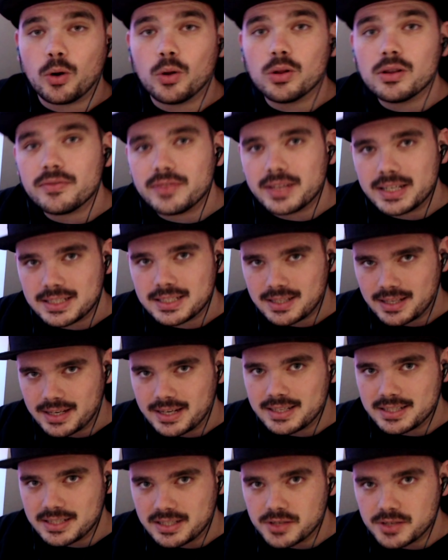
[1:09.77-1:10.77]
all of these
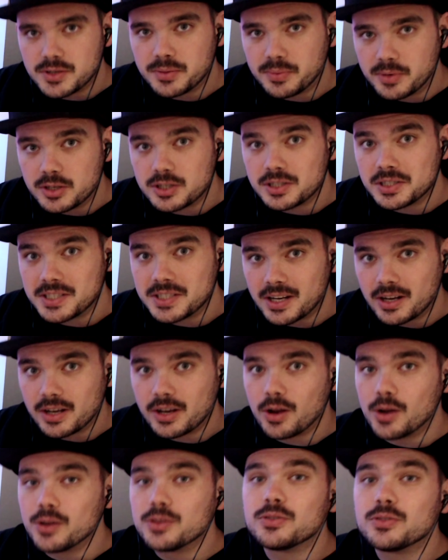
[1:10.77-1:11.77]
Linux distributions that I
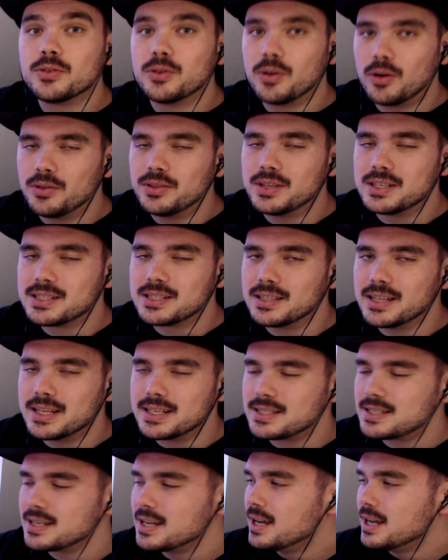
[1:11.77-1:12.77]
go through on this
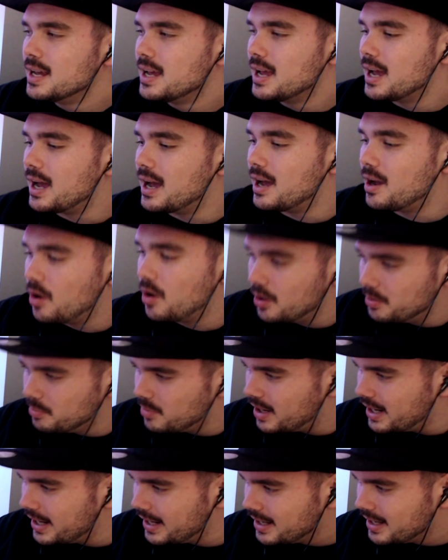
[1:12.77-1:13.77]
list uh, on
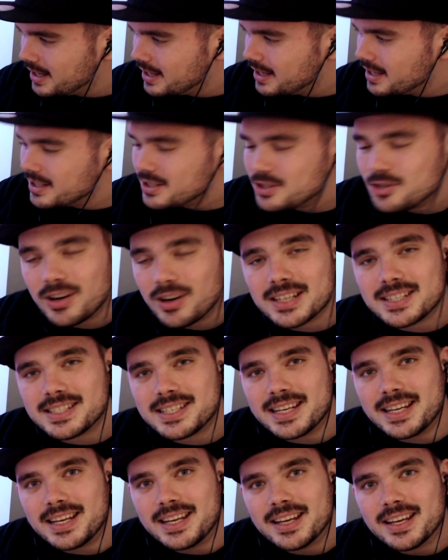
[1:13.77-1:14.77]
my
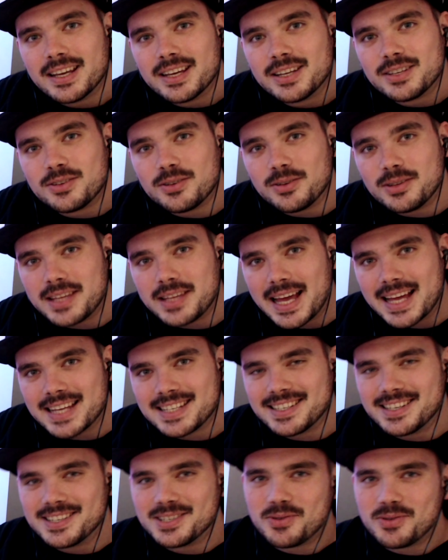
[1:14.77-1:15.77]
trusty
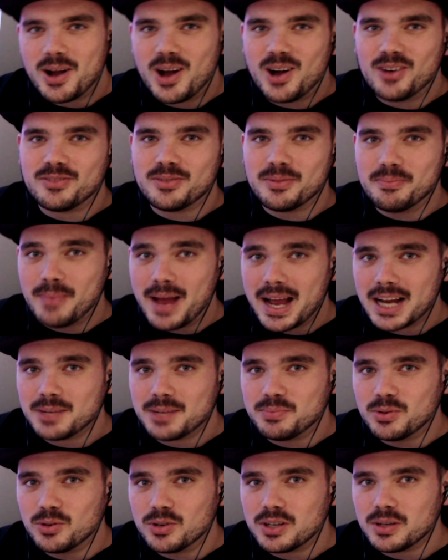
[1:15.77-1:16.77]
2012
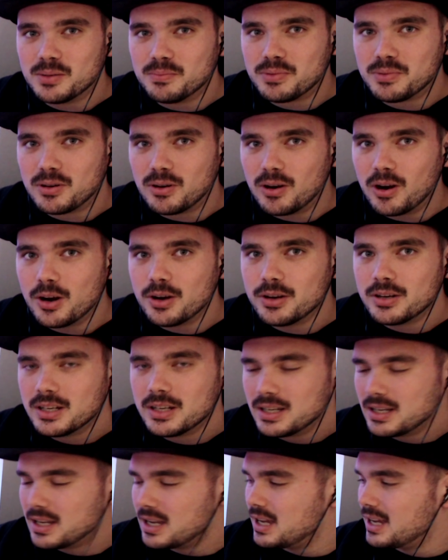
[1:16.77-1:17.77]
MacBook Pro.
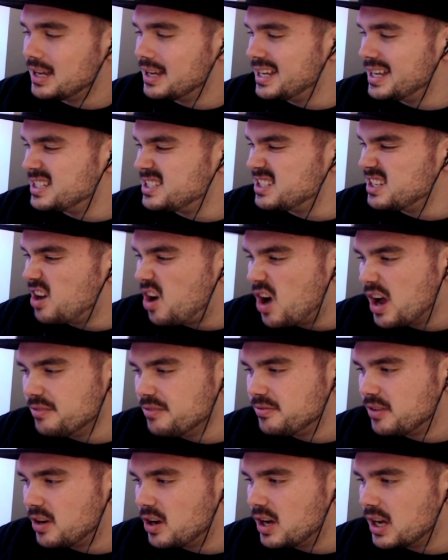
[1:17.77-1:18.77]
Uh, it's an
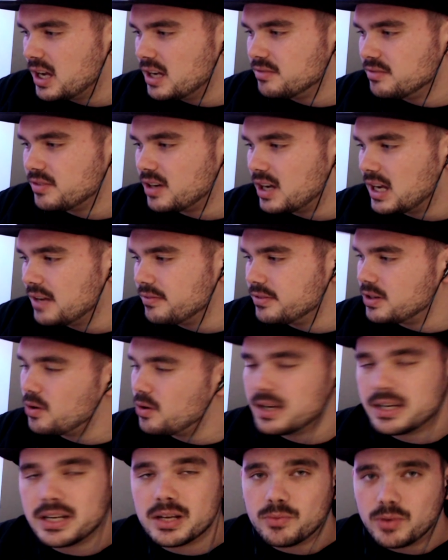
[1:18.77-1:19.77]
i5, I have
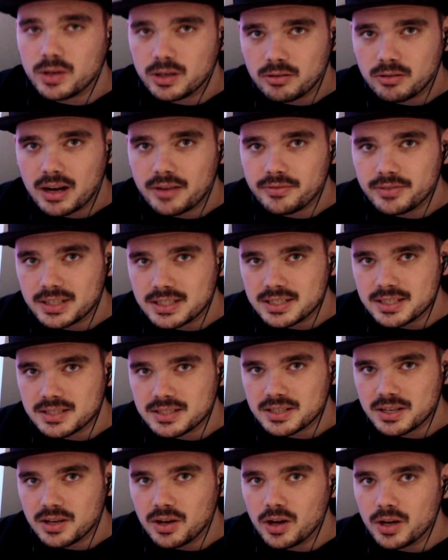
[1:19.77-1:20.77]
no idea what graphics
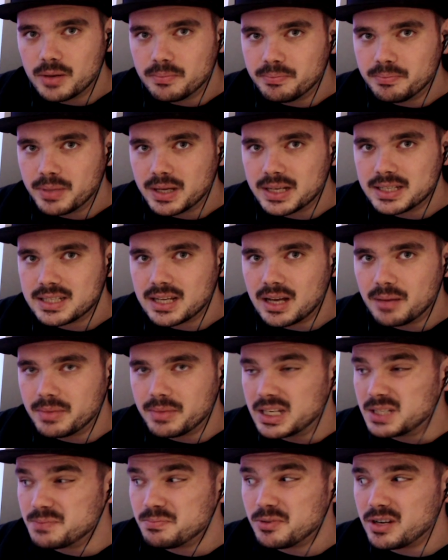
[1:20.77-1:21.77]
it's got, but um,
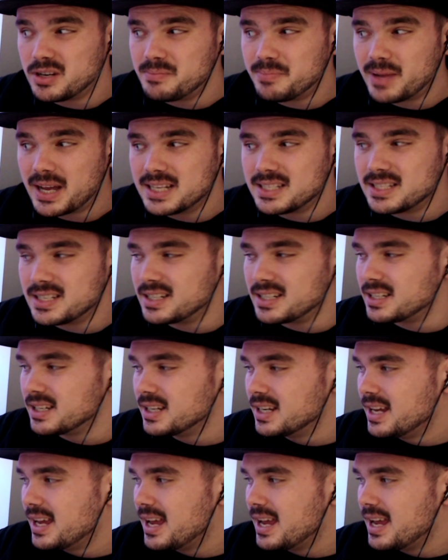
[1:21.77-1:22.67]
it's pretty basic.